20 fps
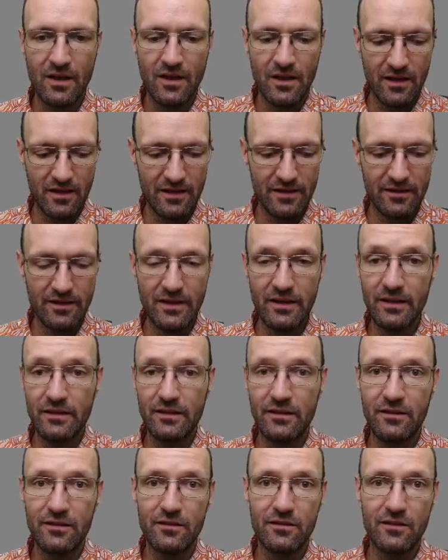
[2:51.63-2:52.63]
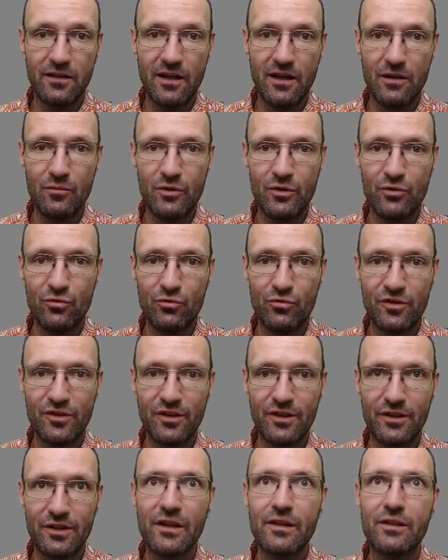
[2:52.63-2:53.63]
And then I will use
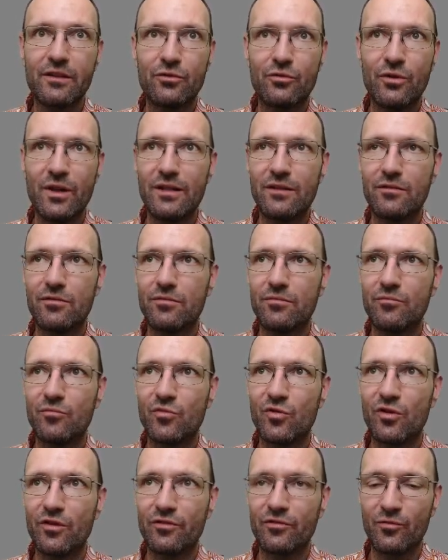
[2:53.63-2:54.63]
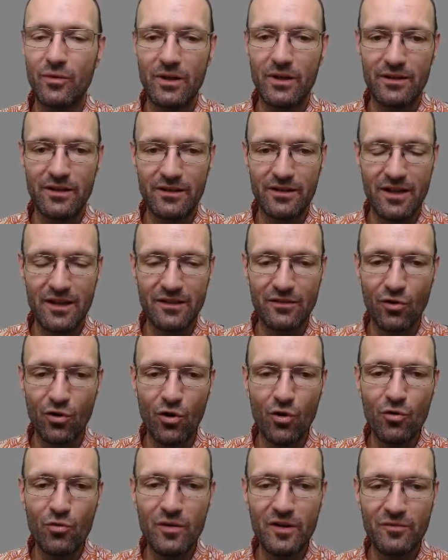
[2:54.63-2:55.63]
another great software that has
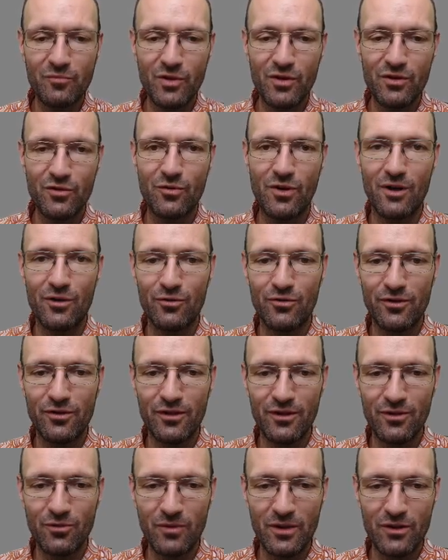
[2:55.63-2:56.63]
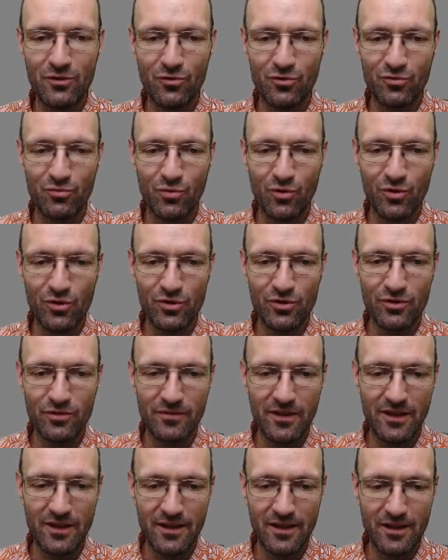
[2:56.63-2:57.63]
always been around in the Windows world,
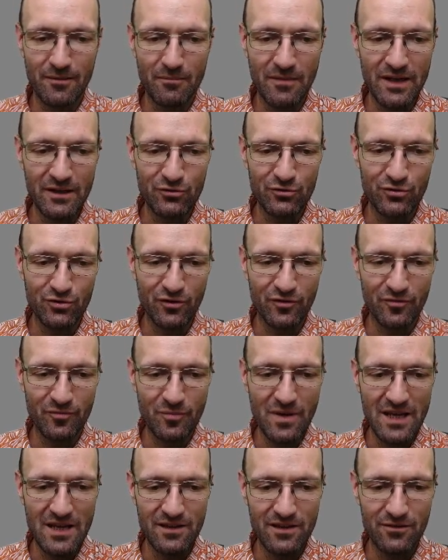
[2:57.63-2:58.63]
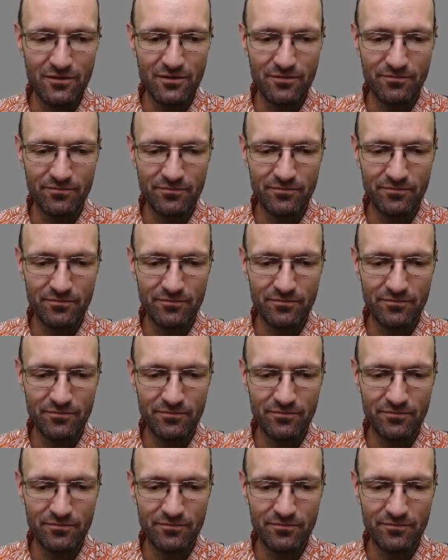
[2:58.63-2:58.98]
Microsoft Paint.